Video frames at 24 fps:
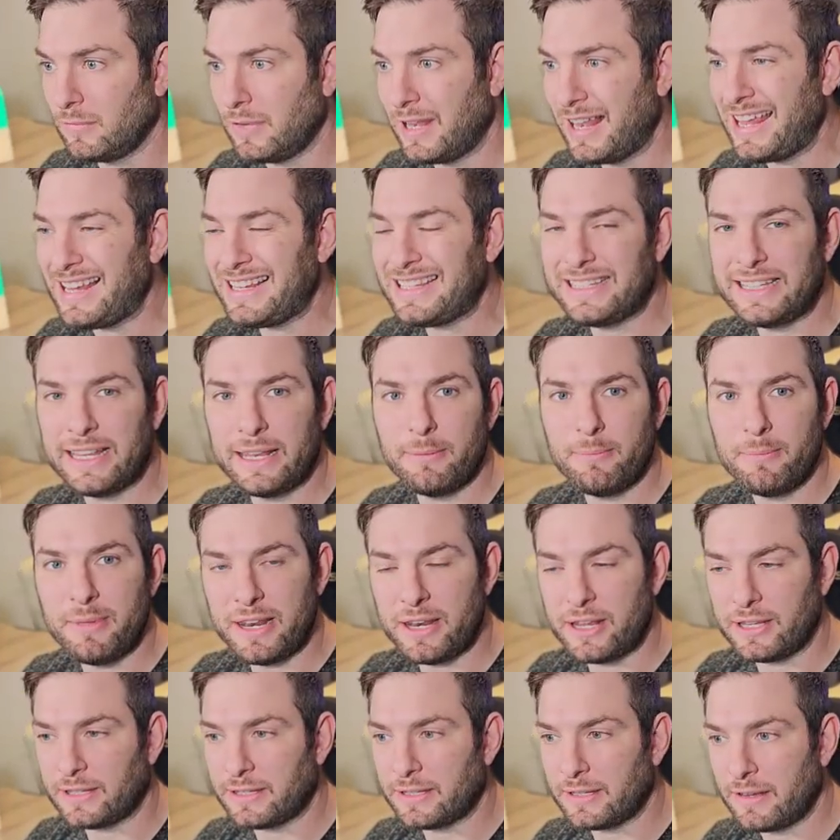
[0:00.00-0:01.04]
less than a
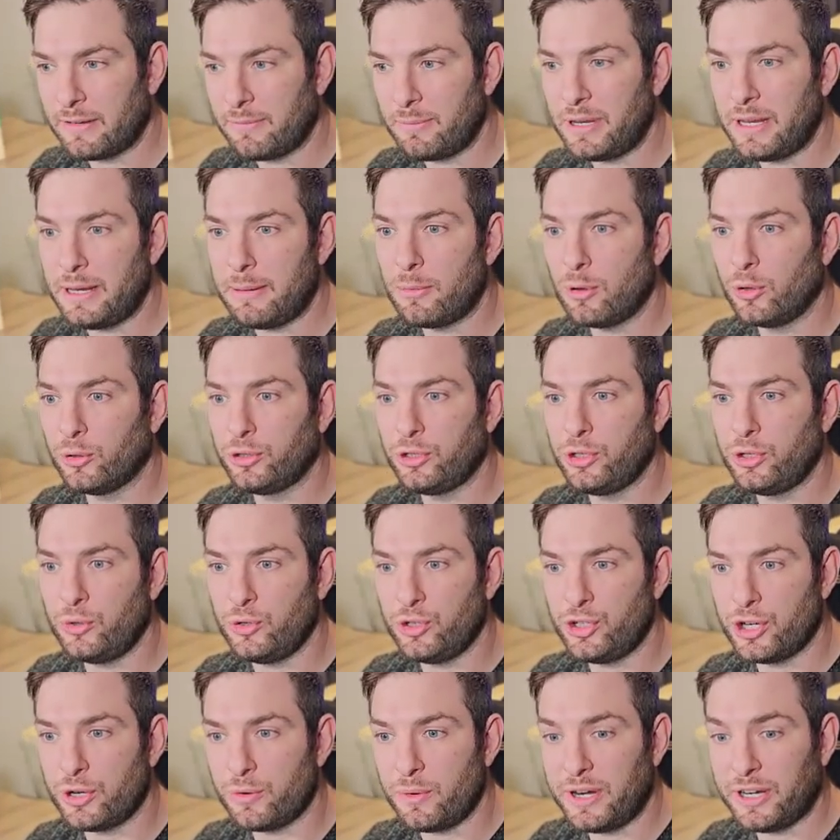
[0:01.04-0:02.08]
minute, I've been able to
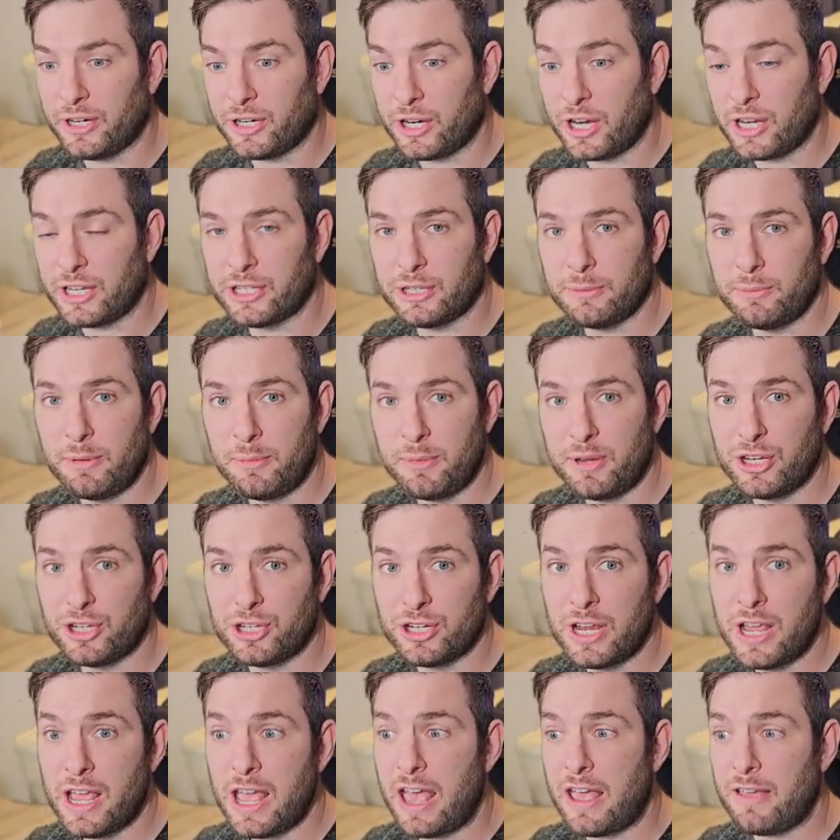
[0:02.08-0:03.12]
generate a custom
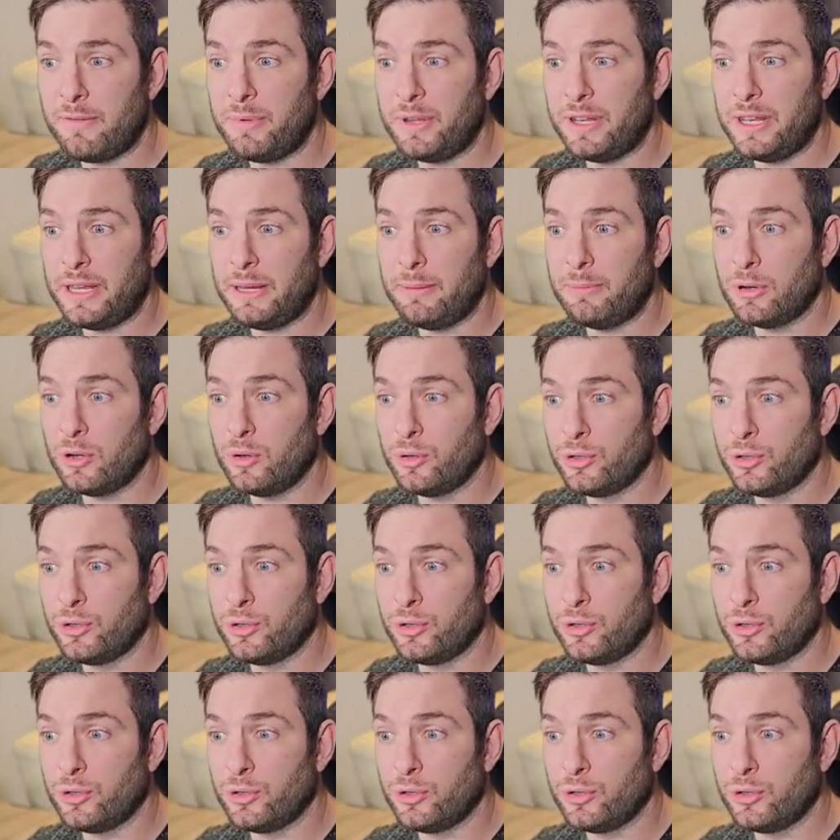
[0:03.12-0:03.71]
image. I've been able